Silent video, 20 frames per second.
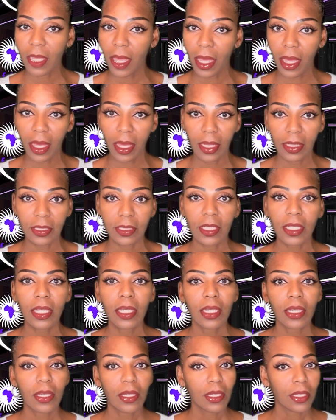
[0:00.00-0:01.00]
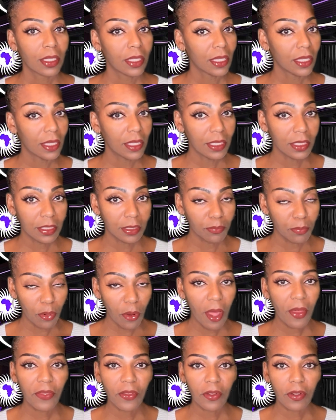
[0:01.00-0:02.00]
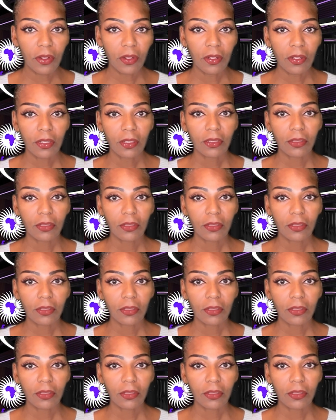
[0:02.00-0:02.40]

and this brother